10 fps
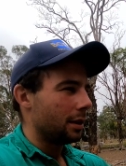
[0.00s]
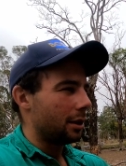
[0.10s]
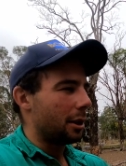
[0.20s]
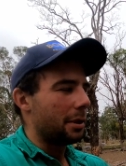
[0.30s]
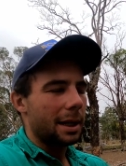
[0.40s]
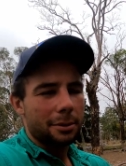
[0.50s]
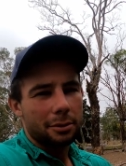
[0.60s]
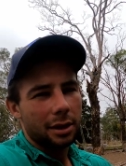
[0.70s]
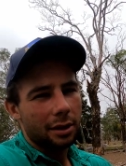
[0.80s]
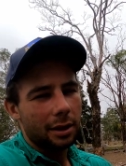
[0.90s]
you know, perhaps
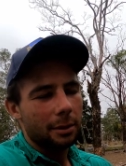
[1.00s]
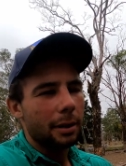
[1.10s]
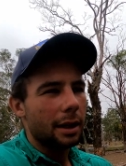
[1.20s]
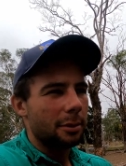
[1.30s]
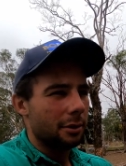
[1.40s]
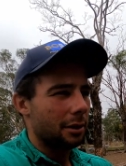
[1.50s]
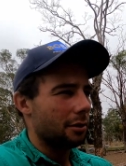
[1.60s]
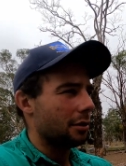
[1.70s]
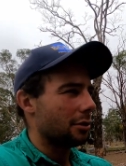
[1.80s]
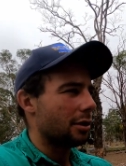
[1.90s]
we need to think about putting her
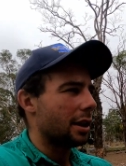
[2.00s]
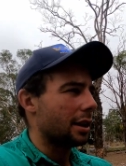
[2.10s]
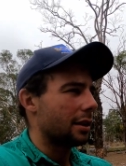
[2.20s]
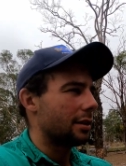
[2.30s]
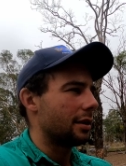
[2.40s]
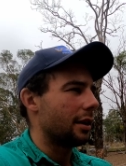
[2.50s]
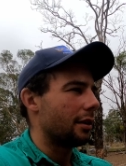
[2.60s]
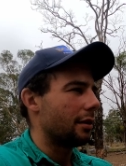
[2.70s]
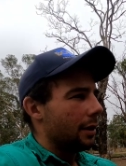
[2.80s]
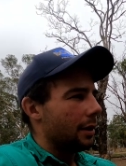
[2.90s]
on the truck. So
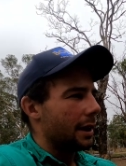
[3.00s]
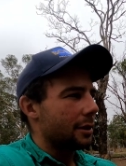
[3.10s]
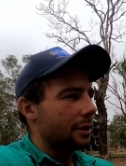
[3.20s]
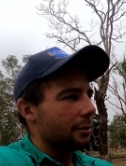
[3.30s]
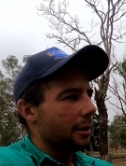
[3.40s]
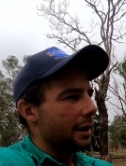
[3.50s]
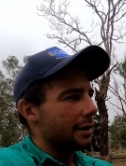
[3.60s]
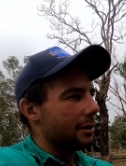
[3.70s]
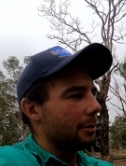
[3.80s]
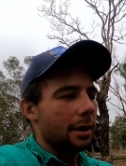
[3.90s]
that's the
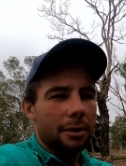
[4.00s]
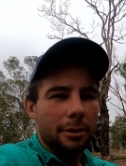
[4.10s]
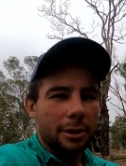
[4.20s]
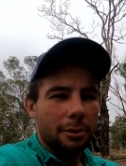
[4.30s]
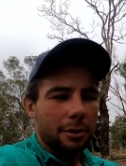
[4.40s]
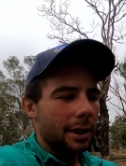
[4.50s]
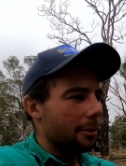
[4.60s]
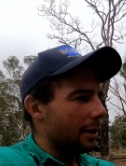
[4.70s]
reason I'm going to record their